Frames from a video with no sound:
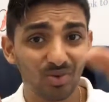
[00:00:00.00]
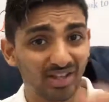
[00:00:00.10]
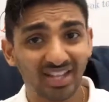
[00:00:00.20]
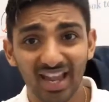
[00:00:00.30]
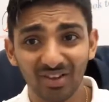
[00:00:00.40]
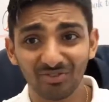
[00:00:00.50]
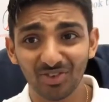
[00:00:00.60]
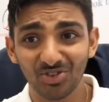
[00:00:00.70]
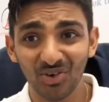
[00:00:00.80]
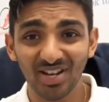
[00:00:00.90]
Thank you for
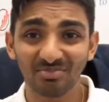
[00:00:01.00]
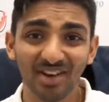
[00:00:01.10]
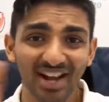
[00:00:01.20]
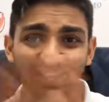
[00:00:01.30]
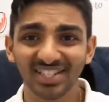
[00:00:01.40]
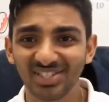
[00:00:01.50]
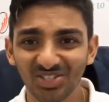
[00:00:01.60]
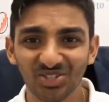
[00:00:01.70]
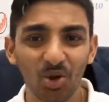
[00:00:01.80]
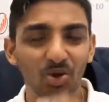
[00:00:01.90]
joining, Brian. This is
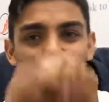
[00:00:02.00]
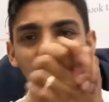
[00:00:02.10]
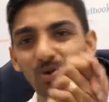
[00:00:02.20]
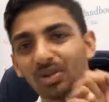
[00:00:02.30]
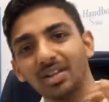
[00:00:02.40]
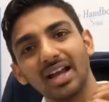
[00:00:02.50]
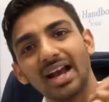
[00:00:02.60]
so cool.